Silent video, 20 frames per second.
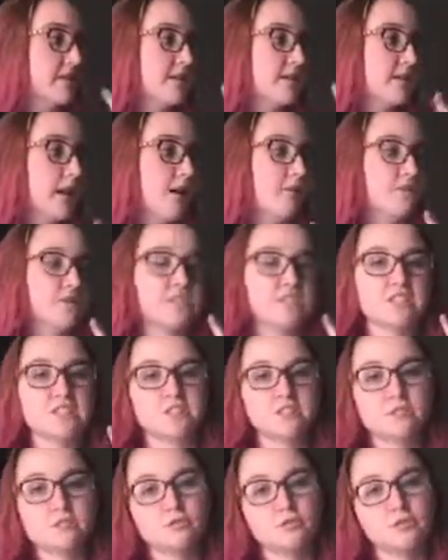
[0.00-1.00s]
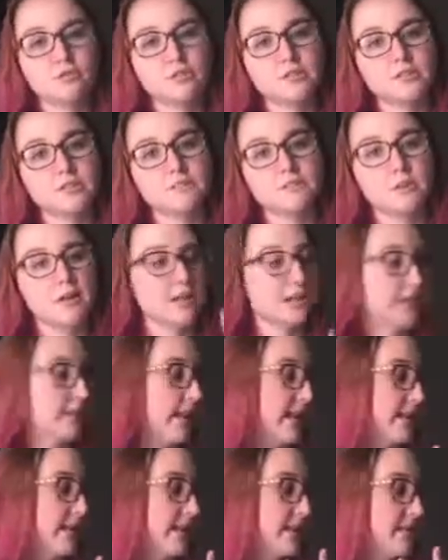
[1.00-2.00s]
conversational rules,
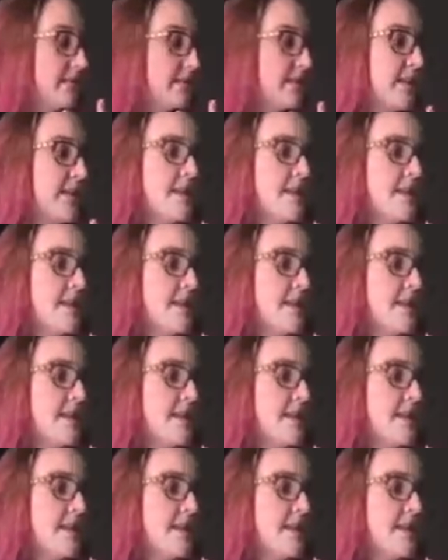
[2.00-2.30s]
politeness,